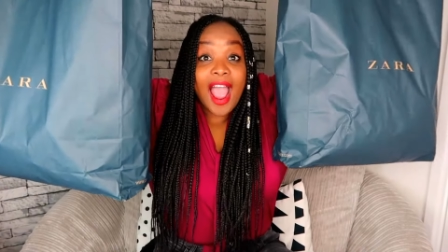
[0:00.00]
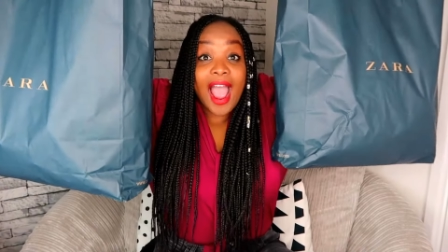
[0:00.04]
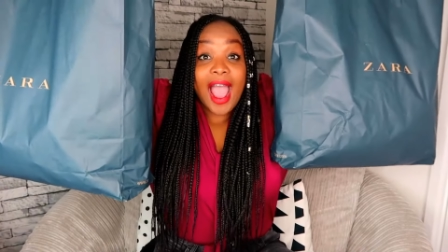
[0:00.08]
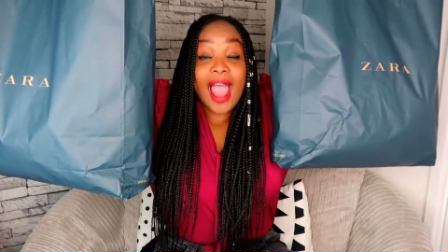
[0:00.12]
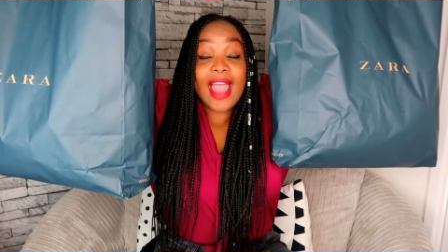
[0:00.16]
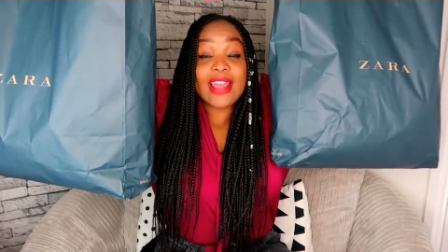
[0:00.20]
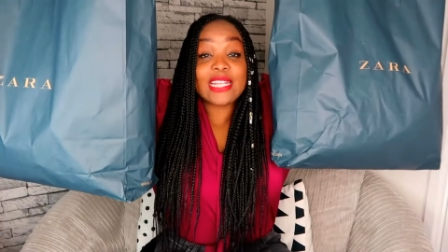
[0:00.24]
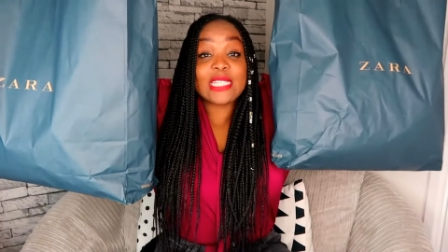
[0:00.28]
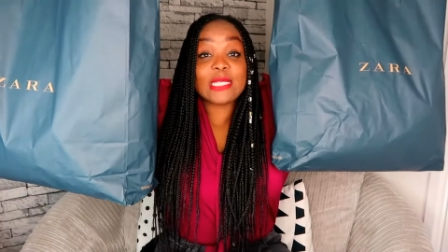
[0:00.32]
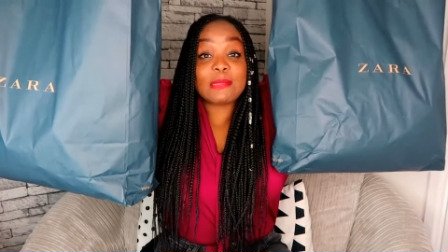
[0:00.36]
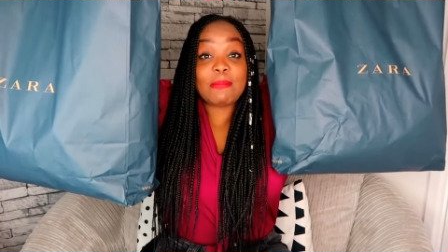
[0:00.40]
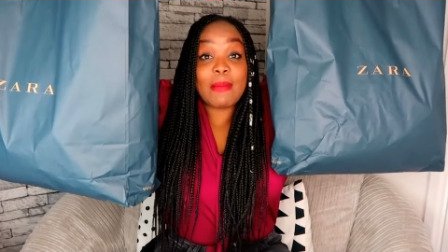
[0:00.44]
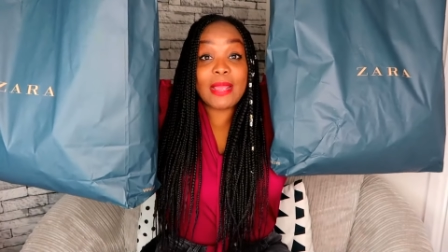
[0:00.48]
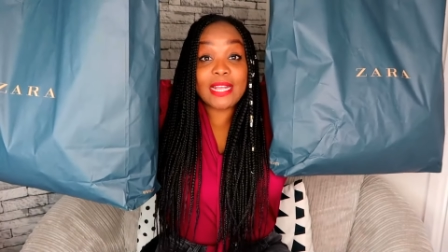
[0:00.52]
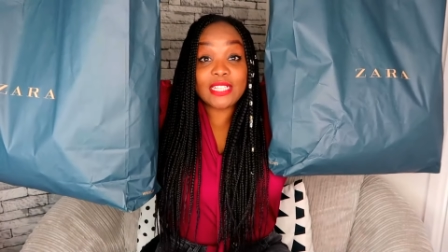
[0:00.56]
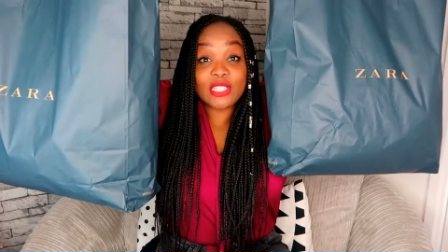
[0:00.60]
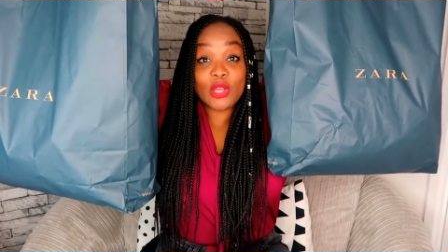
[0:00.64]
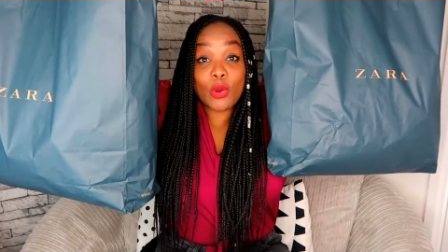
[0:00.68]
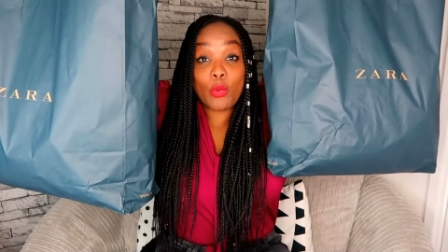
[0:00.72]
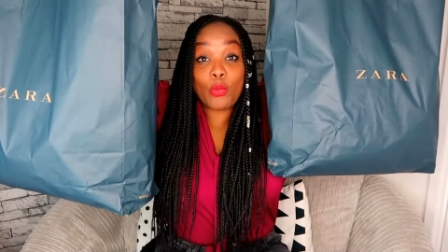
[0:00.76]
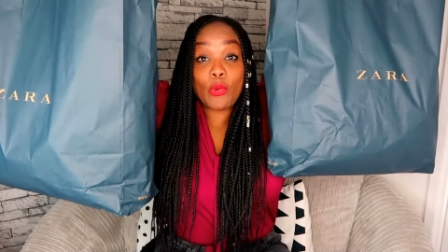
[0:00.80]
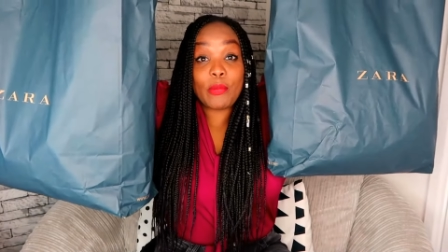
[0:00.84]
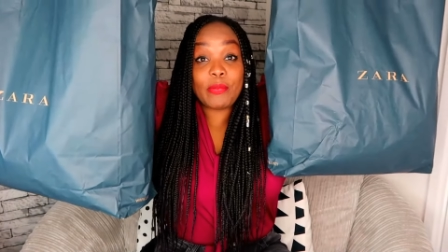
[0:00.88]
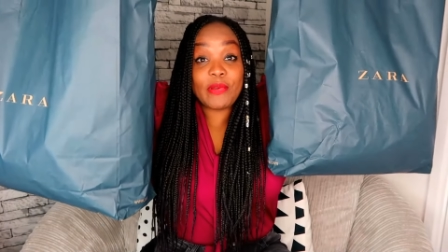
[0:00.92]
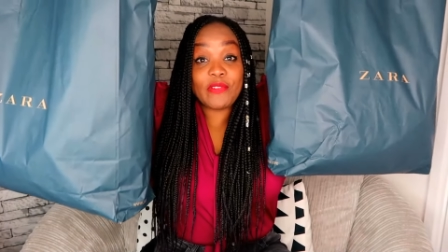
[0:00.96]
I spent
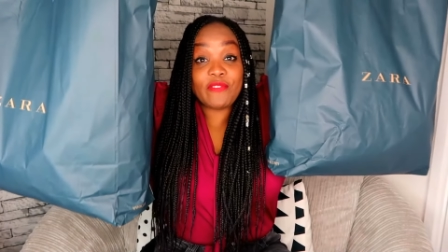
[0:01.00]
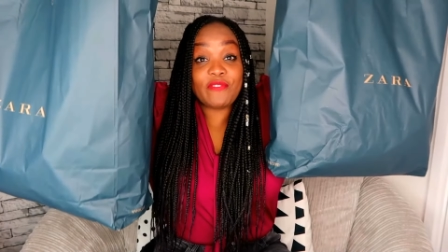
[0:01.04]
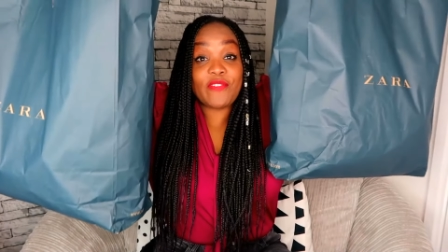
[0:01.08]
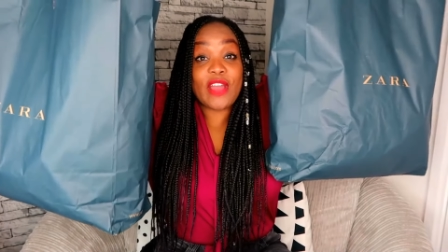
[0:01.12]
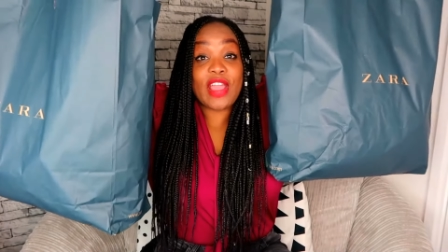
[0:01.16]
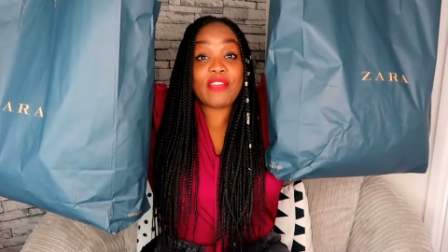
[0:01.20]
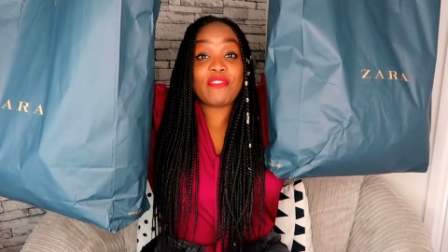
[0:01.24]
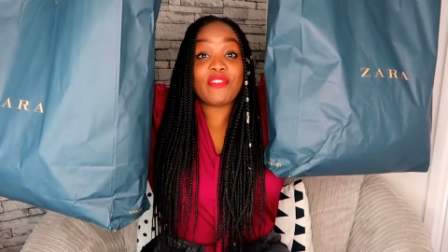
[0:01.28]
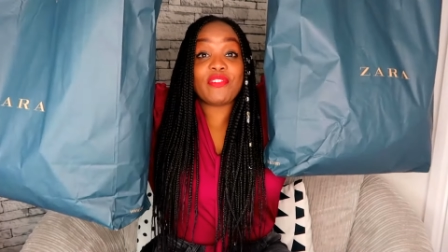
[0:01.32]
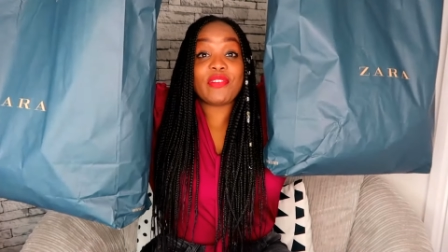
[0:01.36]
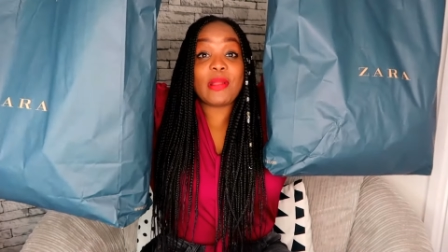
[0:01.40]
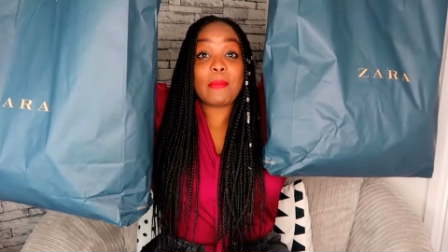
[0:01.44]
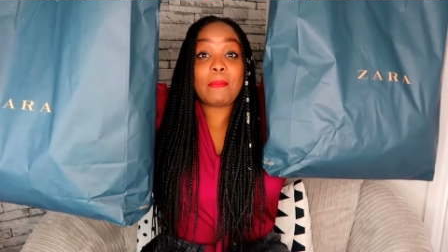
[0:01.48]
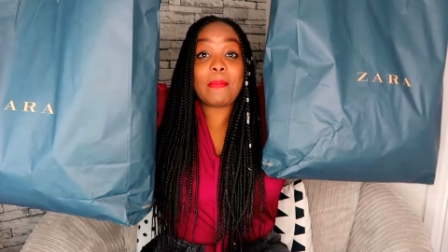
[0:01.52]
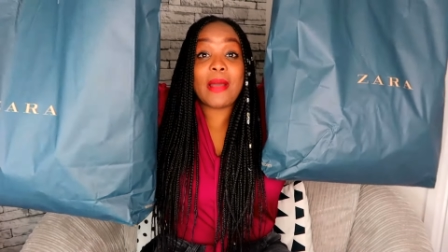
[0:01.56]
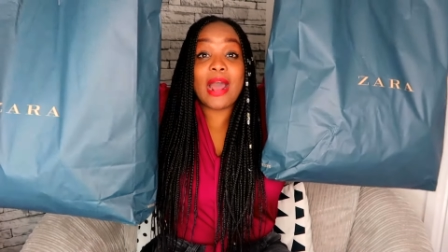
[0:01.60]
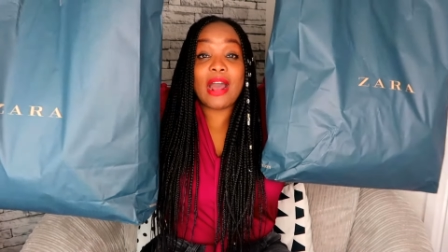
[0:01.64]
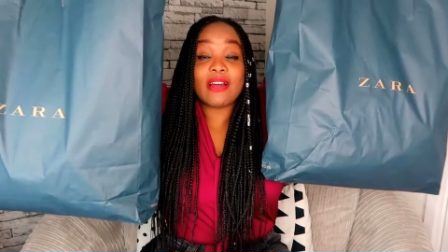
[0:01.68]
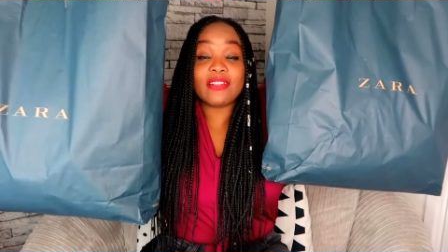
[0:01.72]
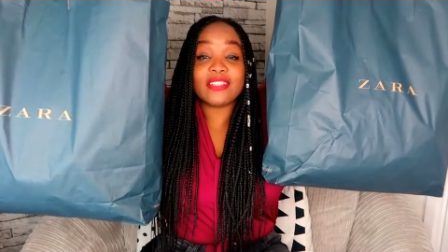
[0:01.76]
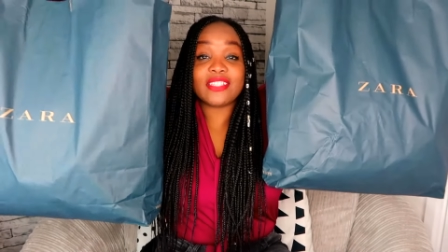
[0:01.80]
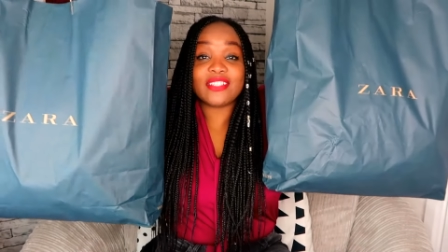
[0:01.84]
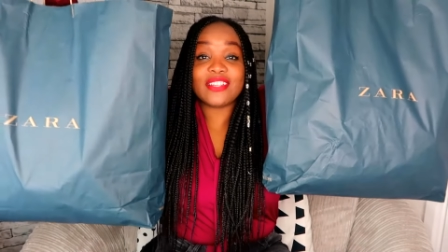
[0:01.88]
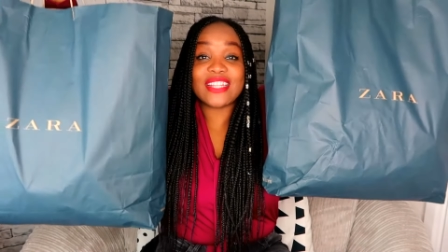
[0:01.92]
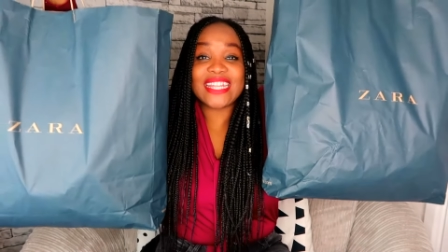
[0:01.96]
a whopping five hundred
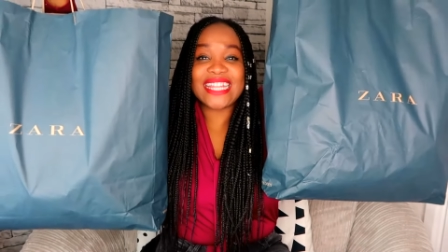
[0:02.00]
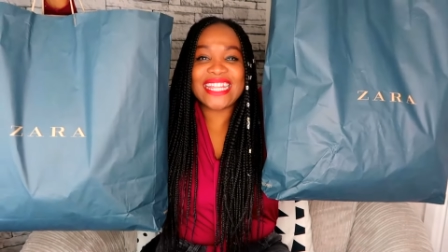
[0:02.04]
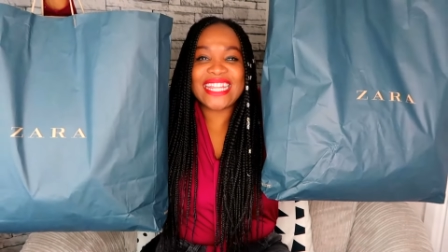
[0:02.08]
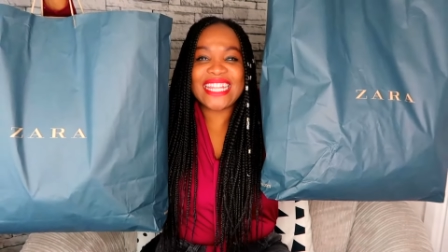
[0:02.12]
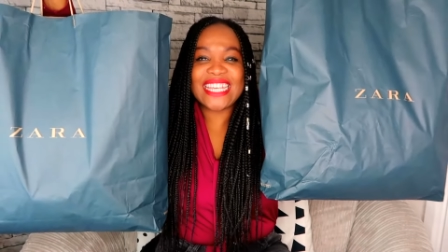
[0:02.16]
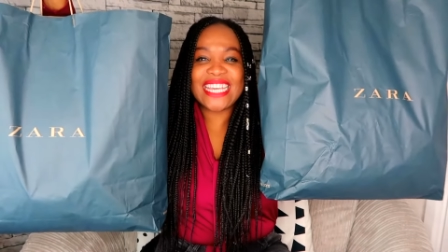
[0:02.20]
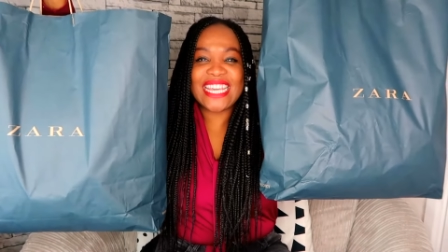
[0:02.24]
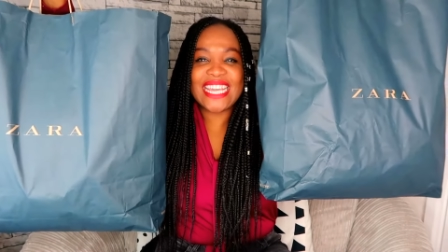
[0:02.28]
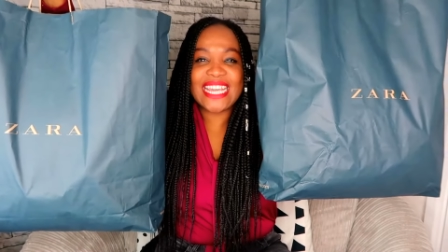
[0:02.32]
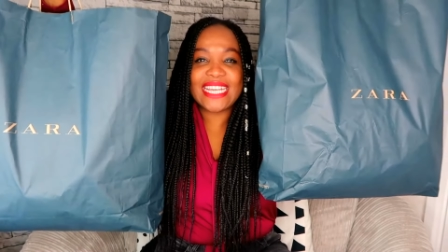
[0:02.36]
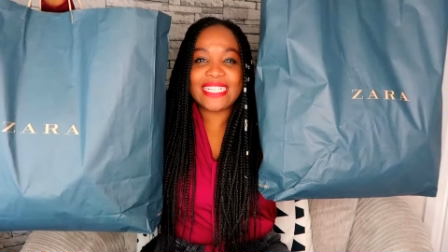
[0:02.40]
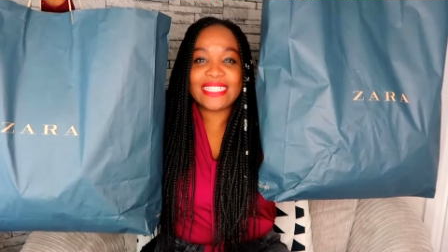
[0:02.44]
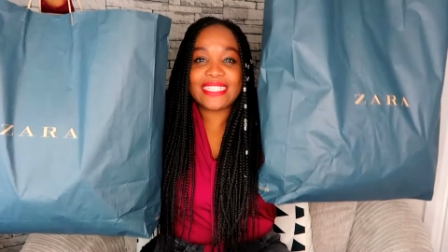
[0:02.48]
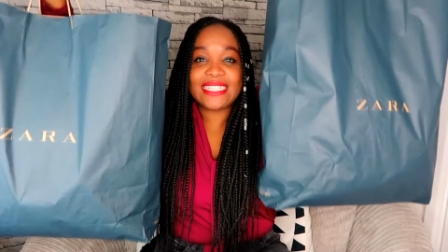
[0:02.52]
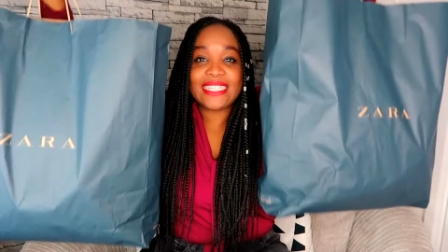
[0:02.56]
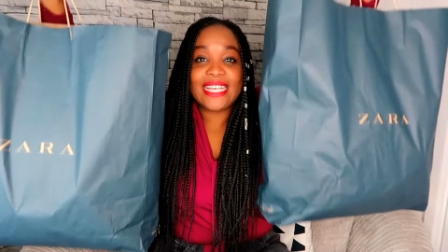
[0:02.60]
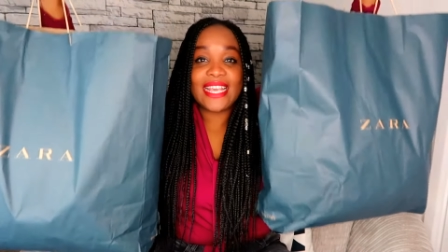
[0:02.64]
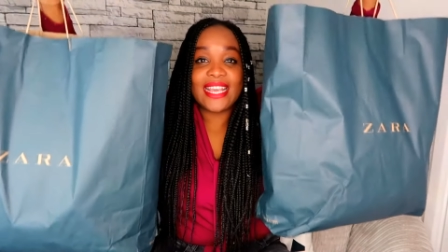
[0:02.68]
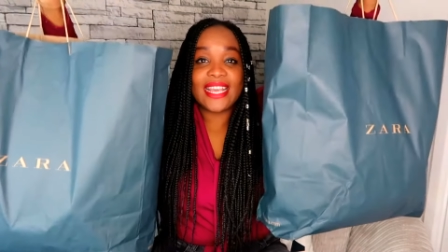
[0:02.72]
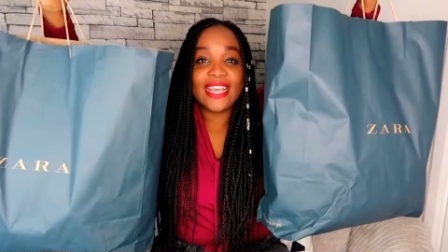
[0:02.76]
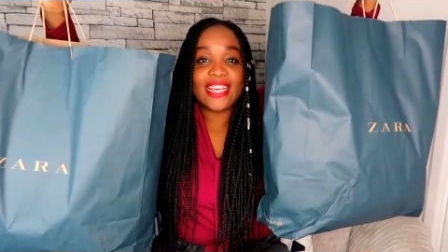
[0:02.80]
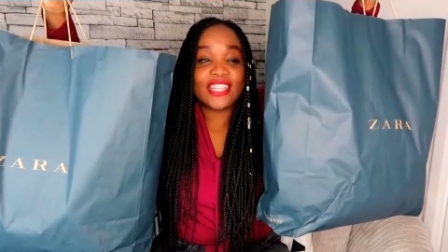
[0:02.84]
pounds on these.